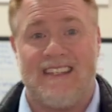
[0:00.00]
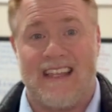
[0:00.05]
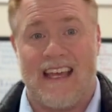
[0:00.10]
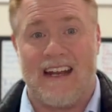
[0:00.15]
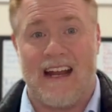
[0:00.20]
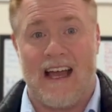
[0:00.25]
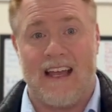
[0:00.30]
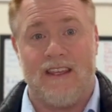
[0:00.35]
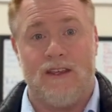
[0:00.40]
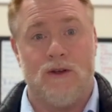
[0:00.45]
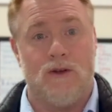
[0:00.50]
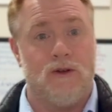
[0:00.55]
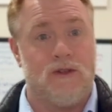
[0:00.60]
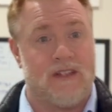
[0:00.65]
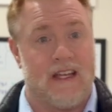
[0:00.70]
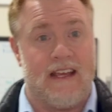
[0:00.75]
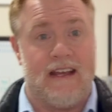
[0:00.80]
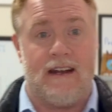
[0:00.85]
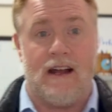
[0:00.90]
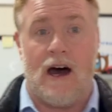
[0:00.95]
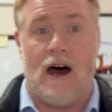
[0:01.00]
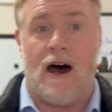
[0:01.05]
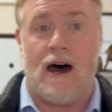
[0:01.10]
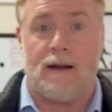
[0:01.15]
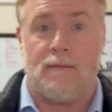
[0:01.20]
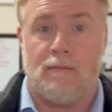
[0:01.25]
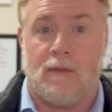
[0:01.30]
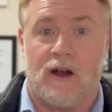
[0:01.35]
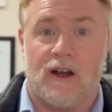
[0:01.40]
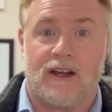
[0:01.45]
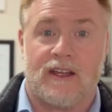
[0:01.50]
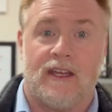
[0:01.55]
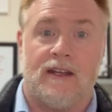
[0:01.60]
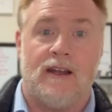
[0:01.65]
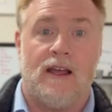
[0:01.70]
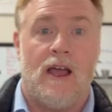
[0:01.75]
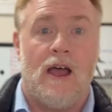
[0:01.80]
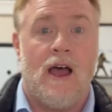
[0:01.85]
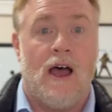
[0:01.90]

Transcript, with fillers: that I use in a hot market.